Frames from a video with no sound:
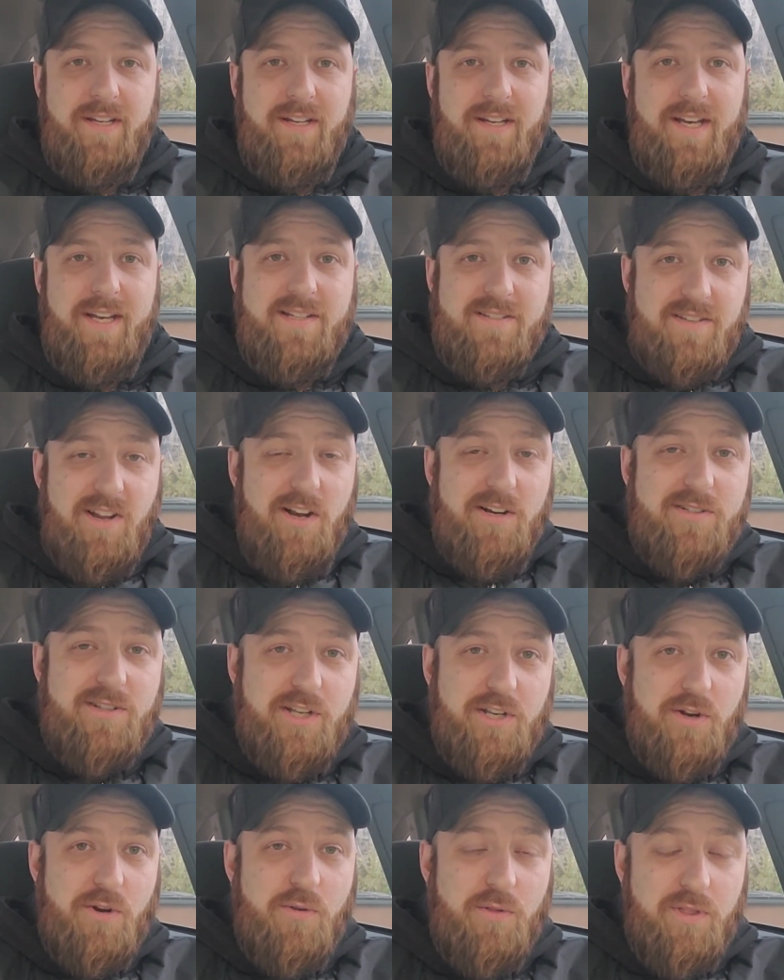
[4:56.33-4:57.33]
It sucks
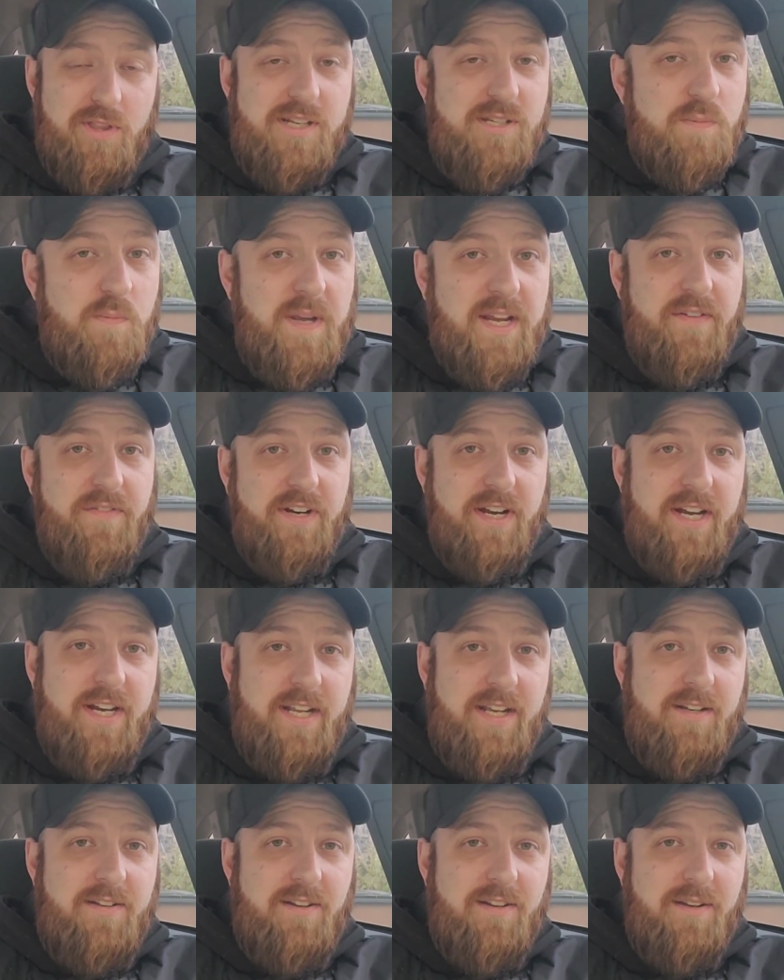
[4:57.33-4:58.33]
that you're this big of an
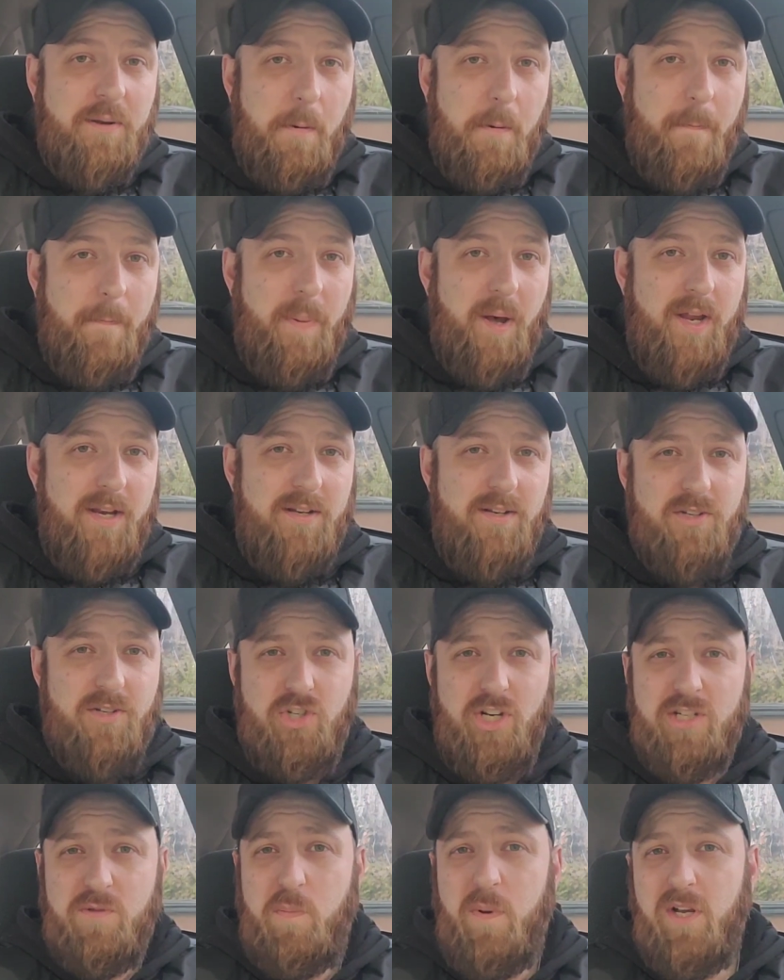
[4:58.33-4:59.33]
idiot, but
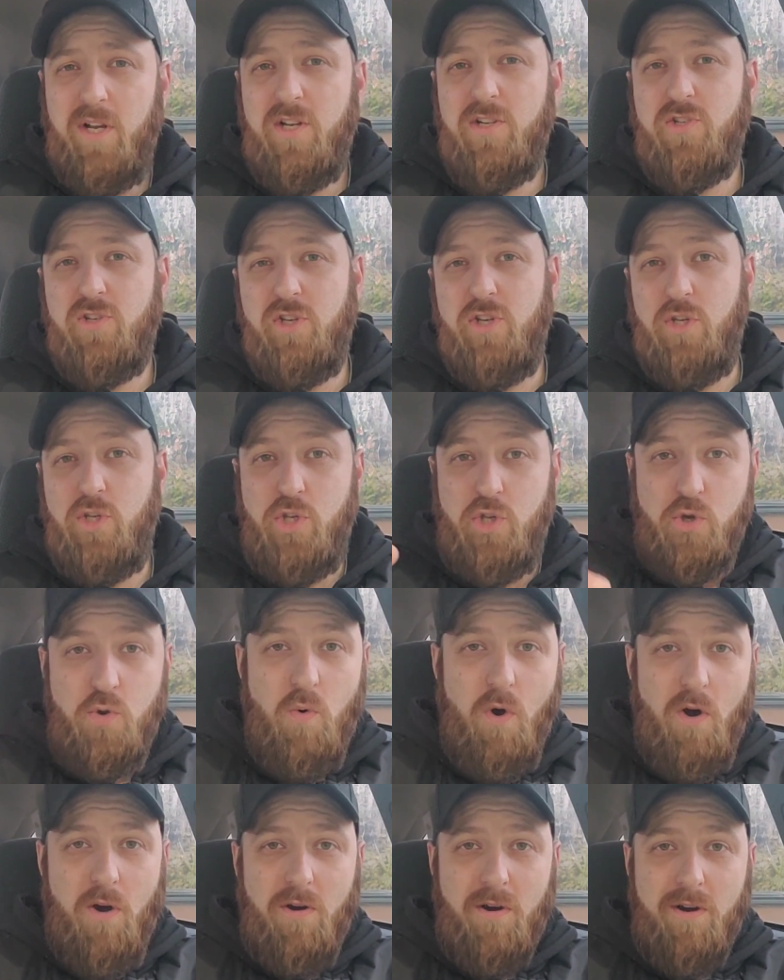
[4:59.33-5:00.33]
just because
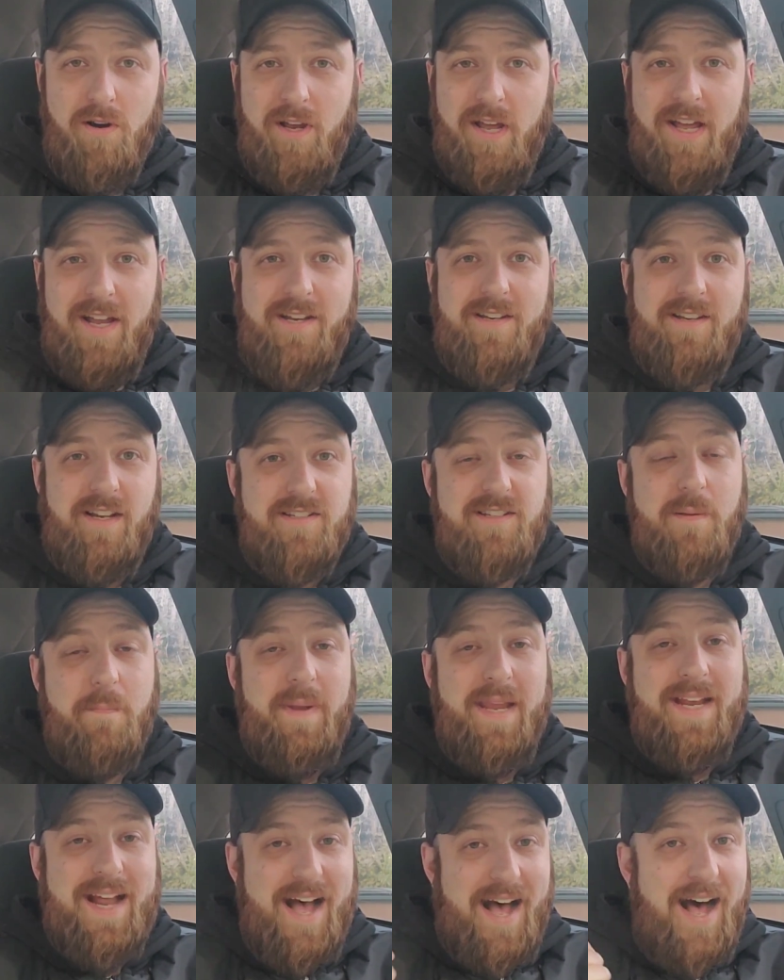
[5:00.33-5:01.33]
you are doesn't
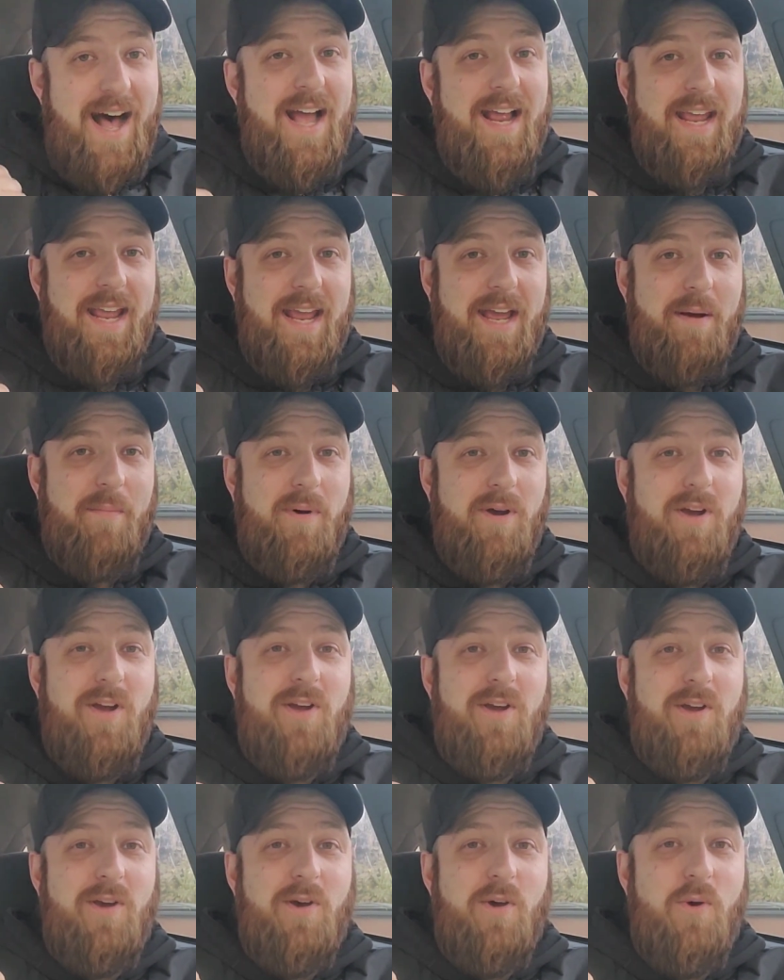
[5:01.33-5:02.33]
mean I am,
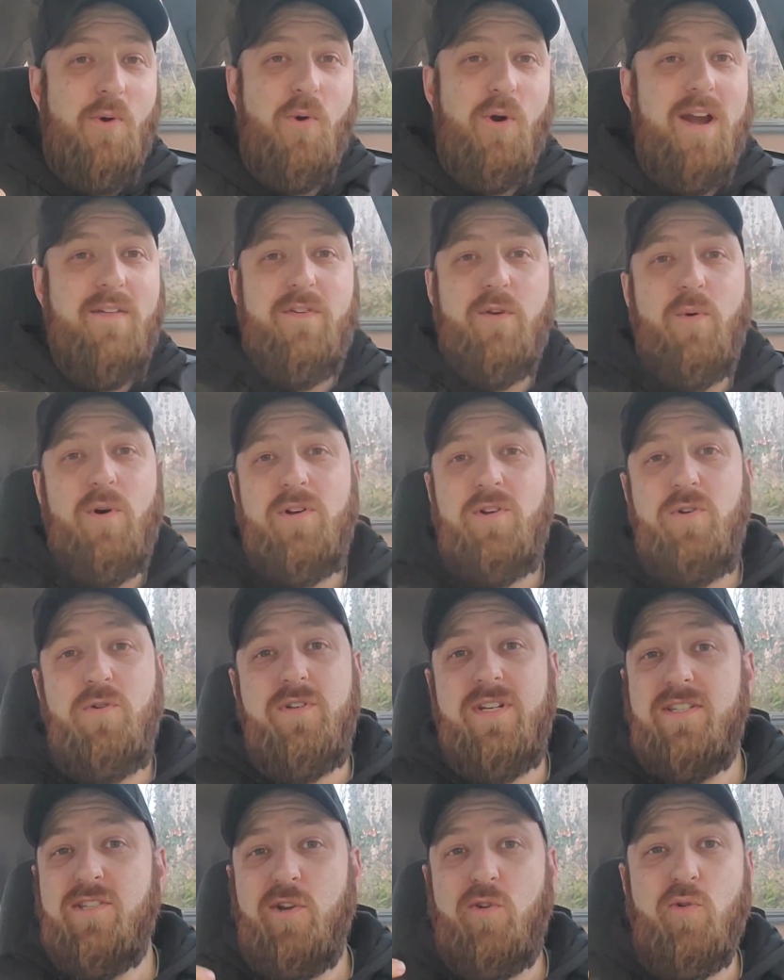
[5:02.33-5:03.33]
or everyone who
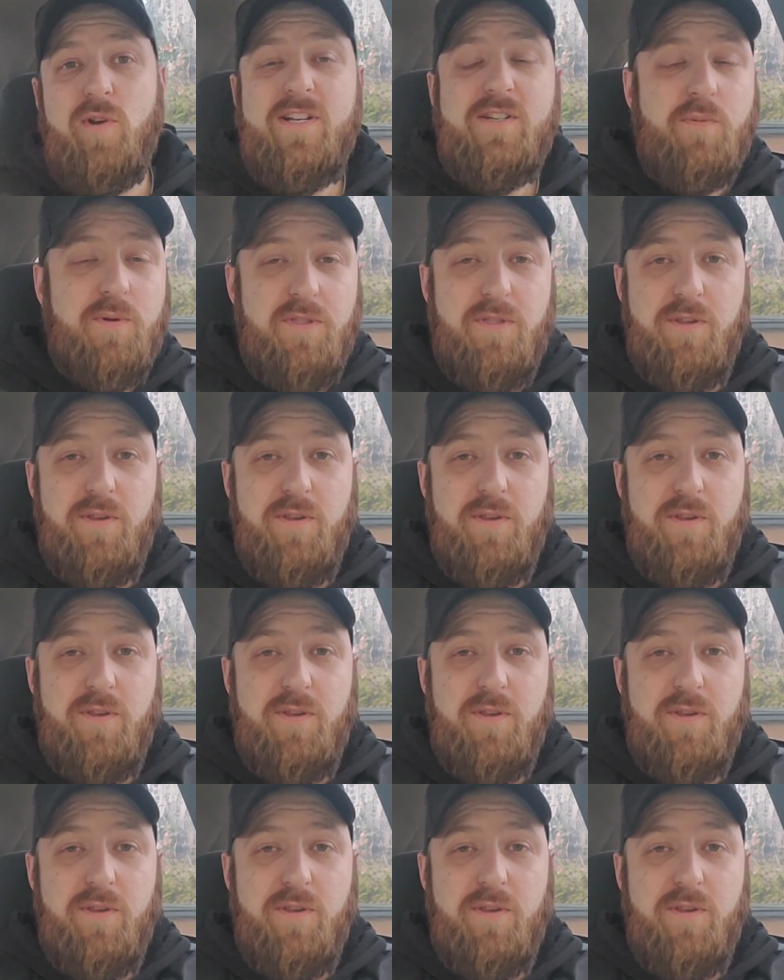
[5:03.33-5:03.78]
disagrees with